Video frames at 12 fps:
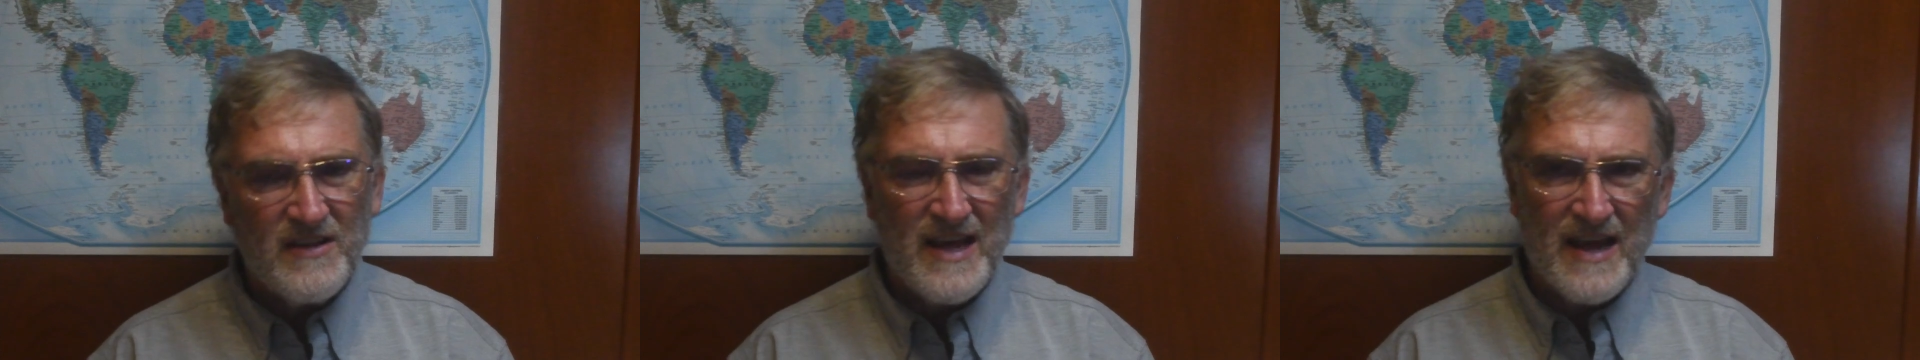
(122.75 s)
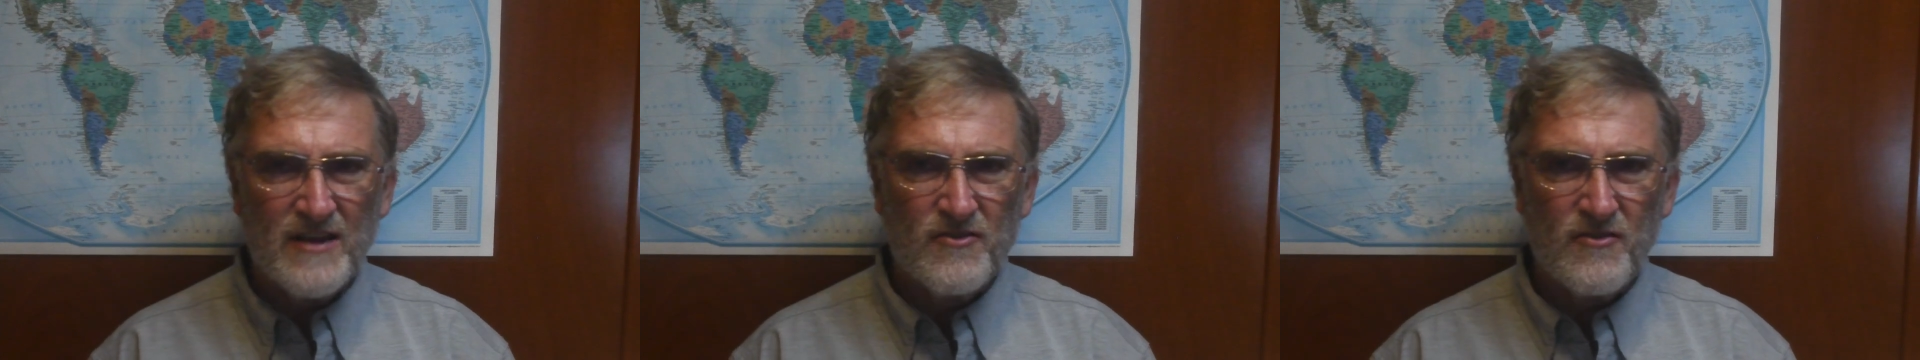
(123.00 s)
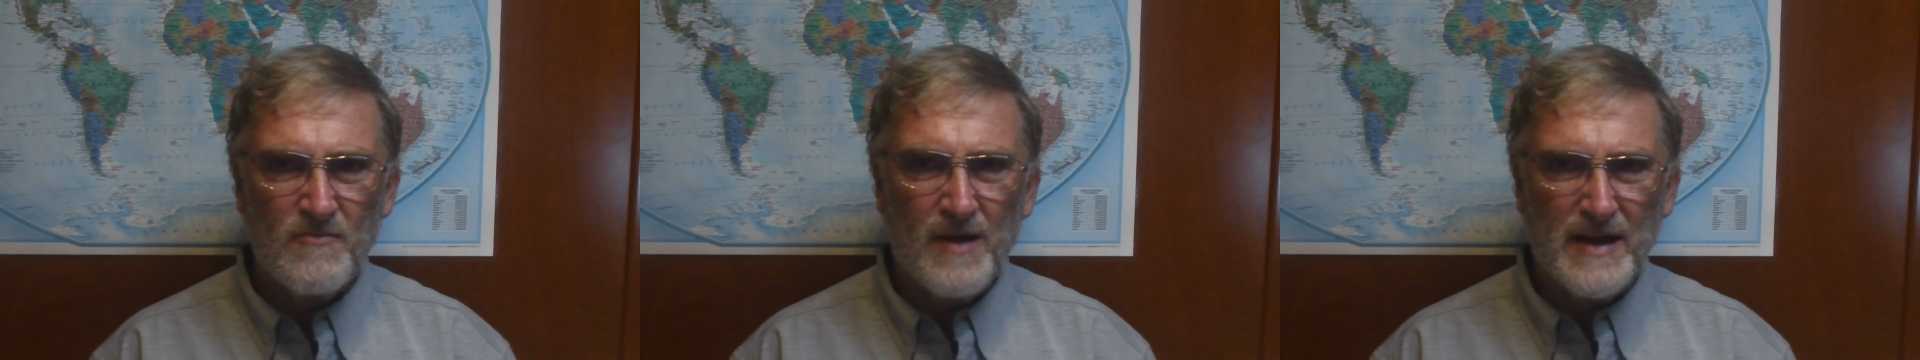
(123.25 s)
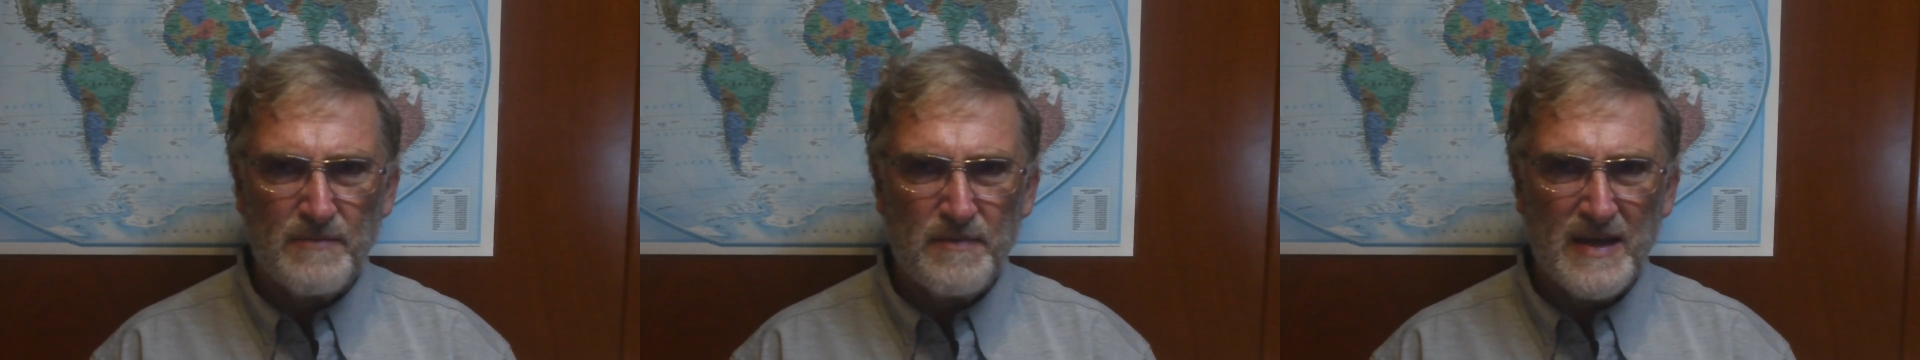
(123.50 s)
the answer
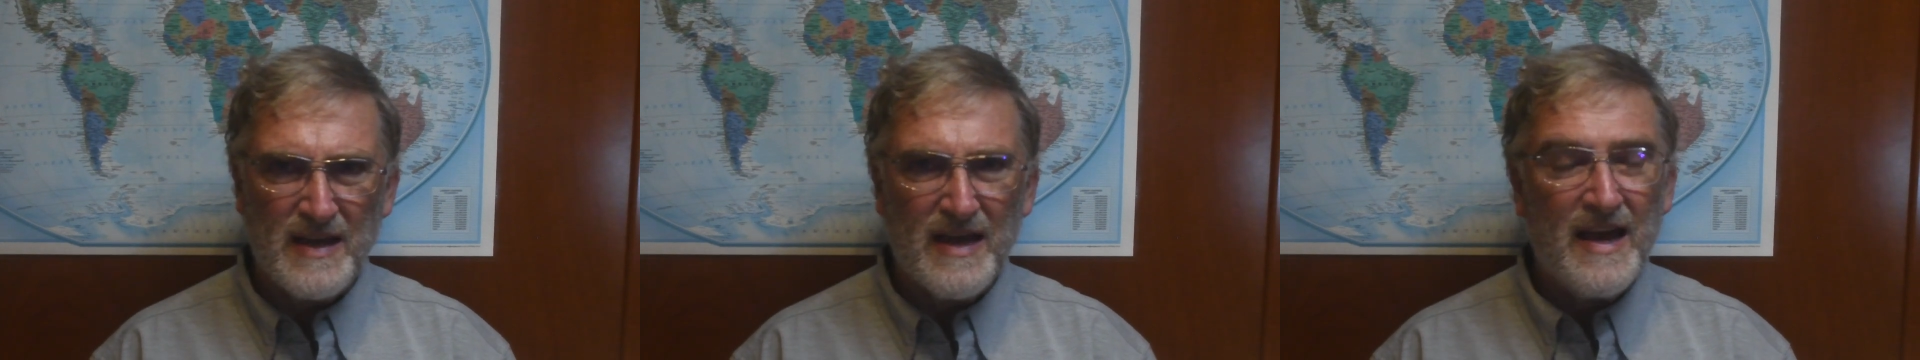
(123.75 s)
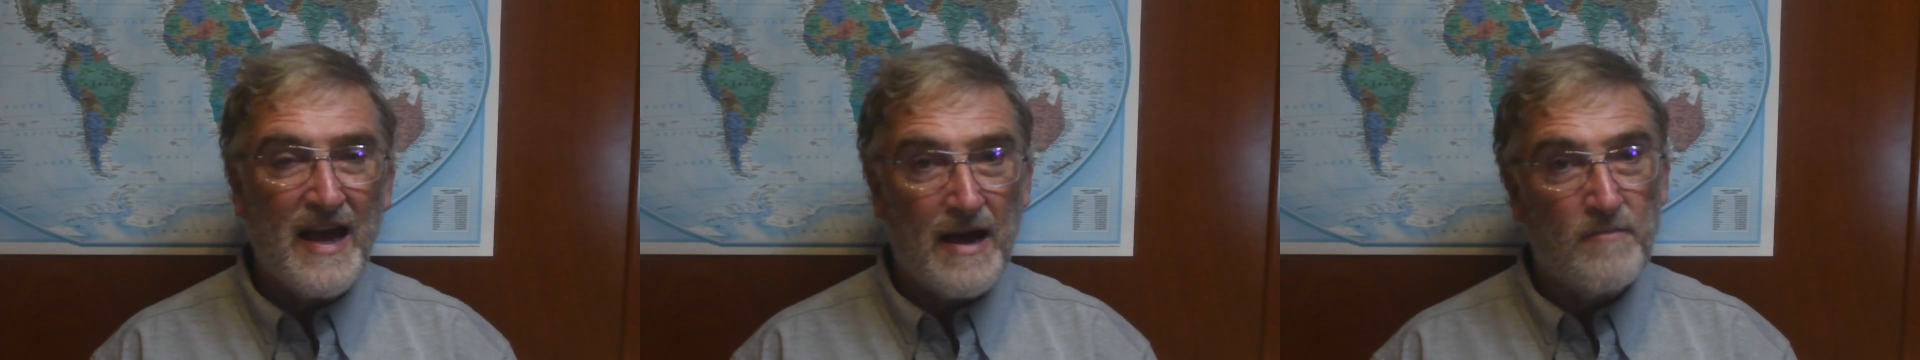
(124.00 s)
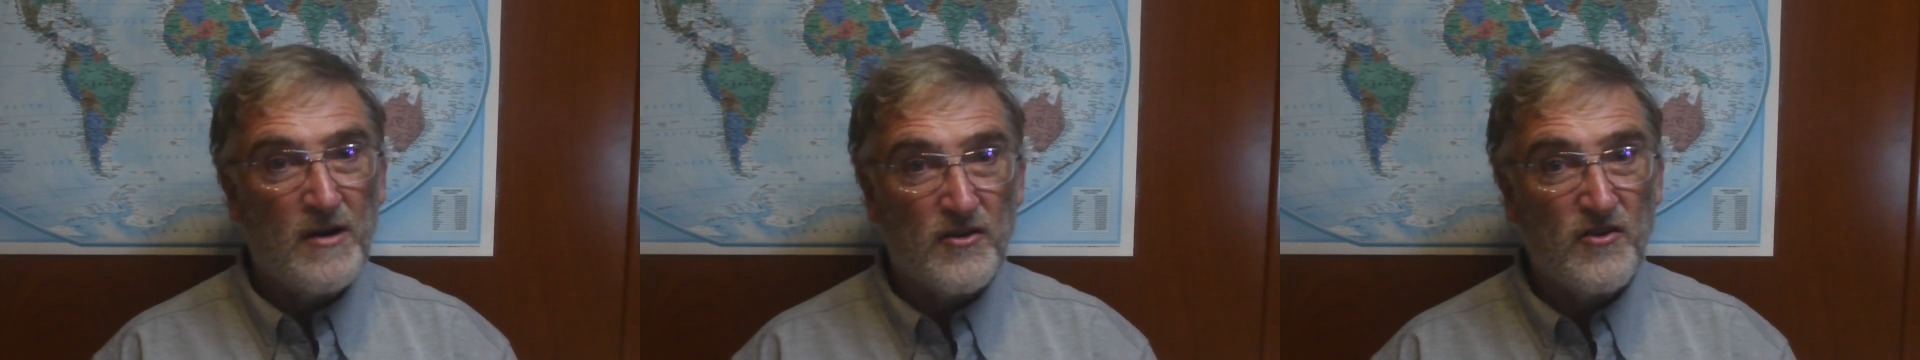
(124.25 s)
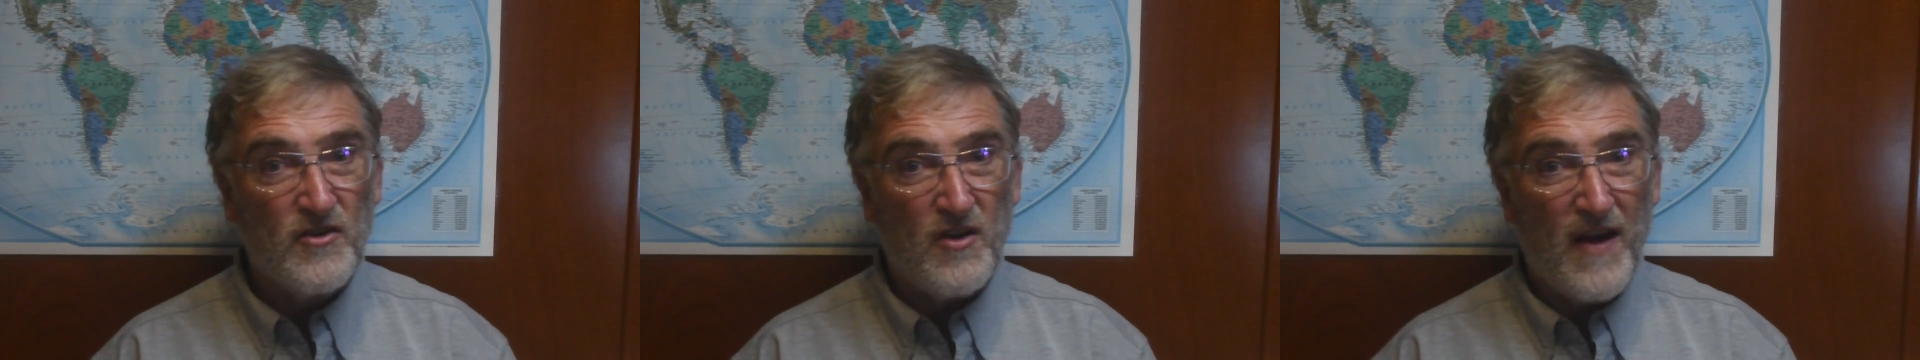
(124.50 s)
might be how
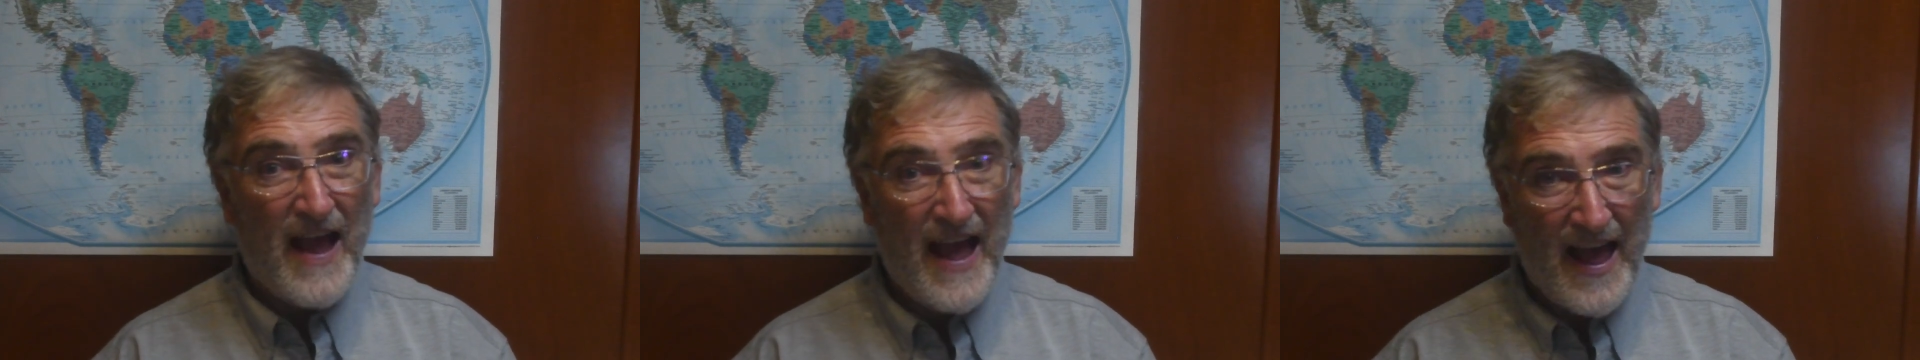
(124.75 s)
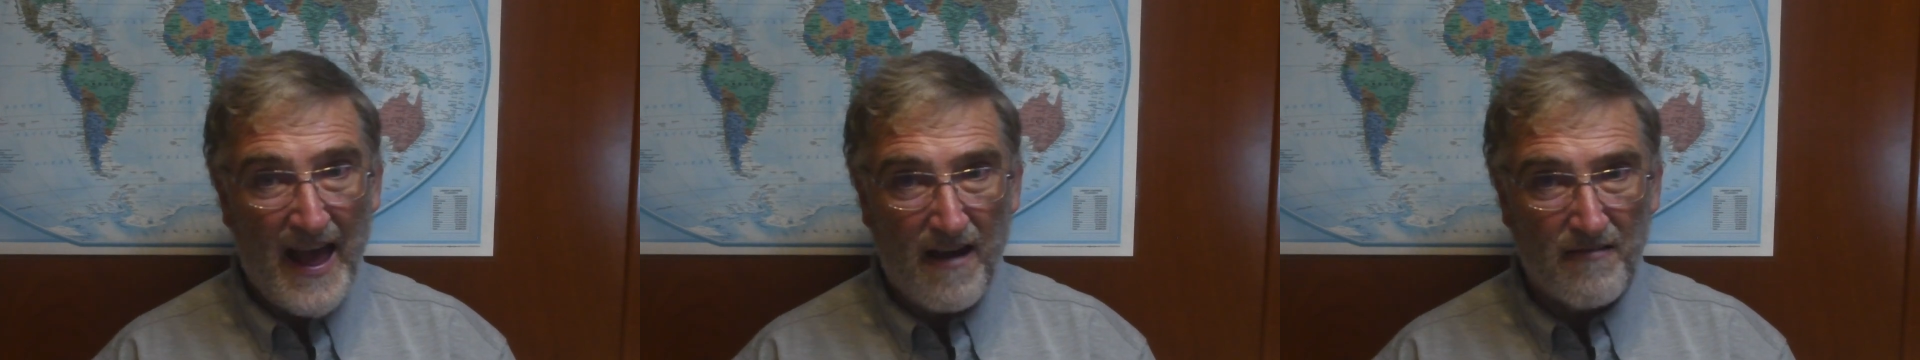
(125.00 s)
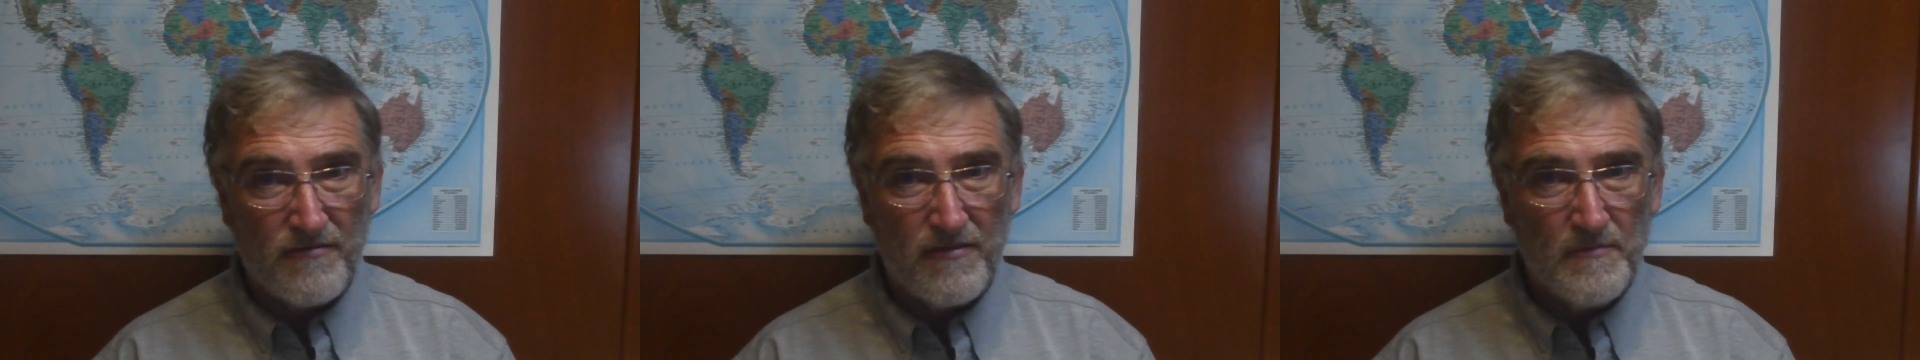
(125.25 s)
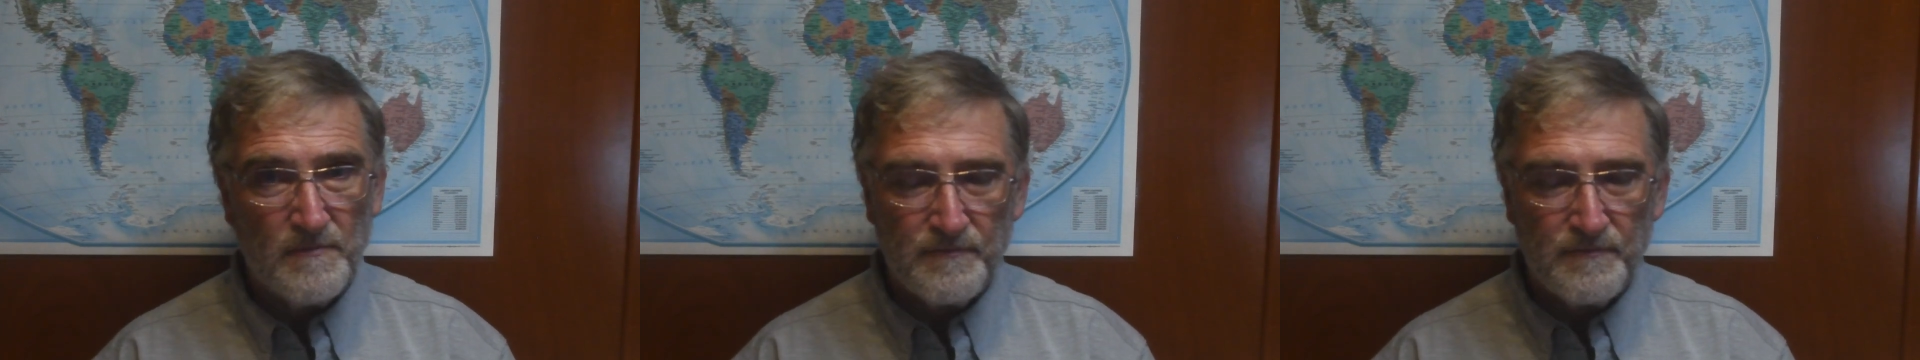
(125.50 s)
much do you have?